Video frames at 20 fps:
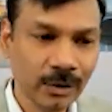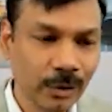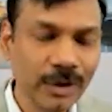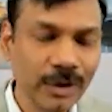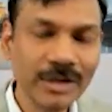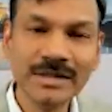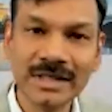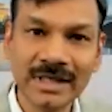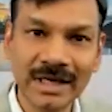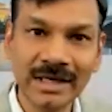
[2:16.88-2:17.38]

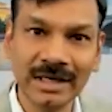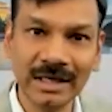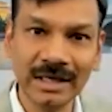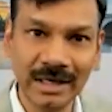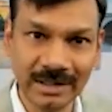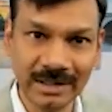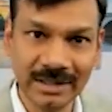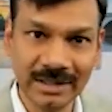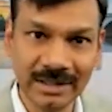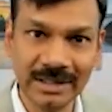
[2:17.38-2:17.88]

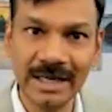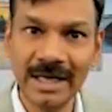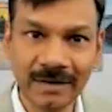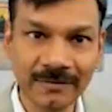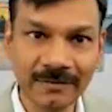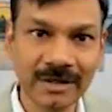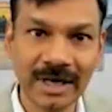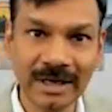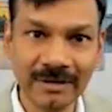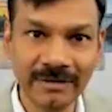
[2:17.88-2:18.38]
coincidentally the day
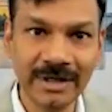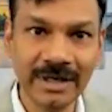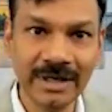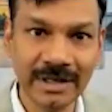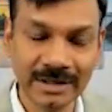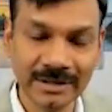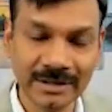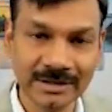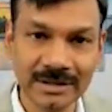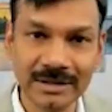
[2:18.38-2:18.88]
after
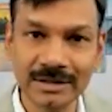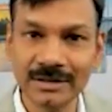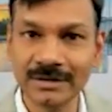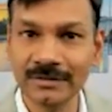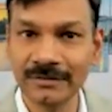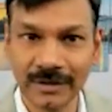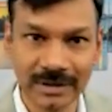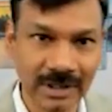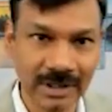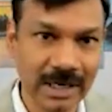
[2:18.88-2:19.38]
NVIDIA results
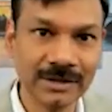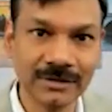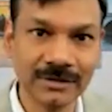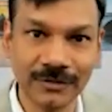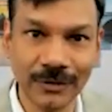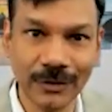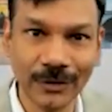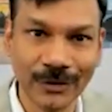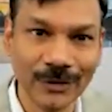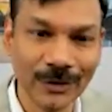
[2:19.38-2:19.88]
for the
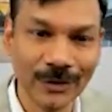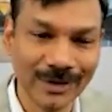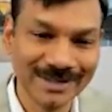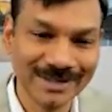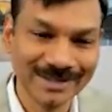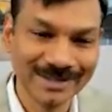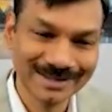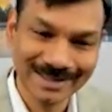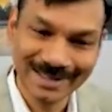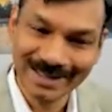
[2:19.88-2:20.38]
last 4
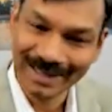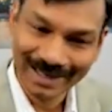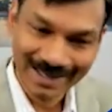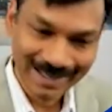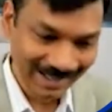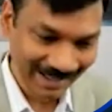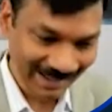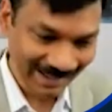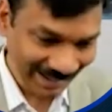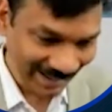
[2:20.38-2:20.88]
quarters.
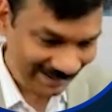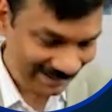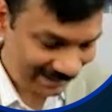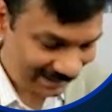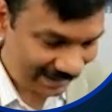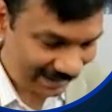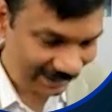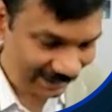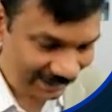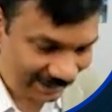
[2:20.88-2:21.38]
And
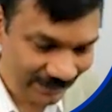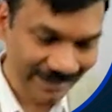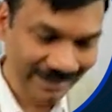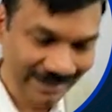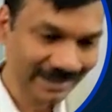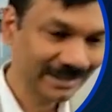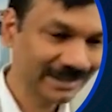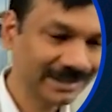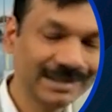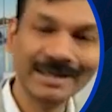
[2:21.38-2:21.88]
yesterday,
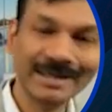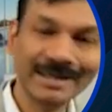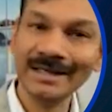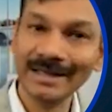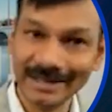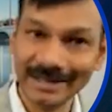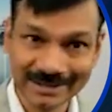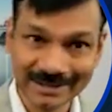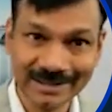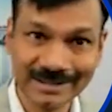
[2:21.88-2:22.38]
NVIDIA
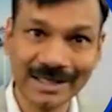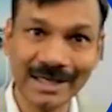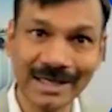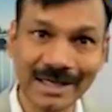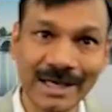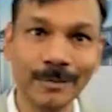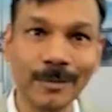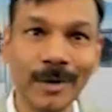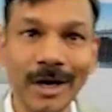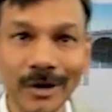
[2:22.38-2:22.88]
results came